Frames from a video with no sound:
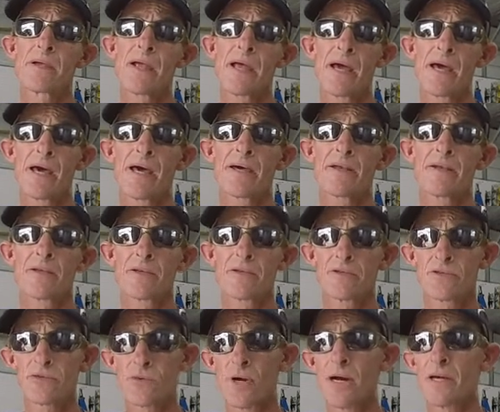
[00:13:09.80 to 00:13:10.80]
And
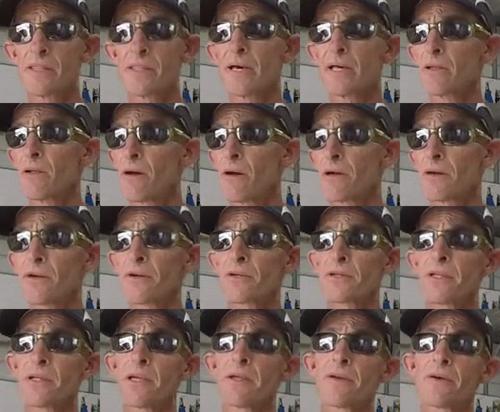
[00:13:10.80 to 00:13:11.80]
try that longer
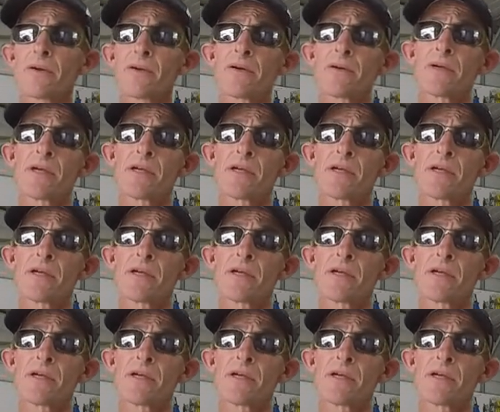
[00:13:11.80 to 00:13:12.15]
leader.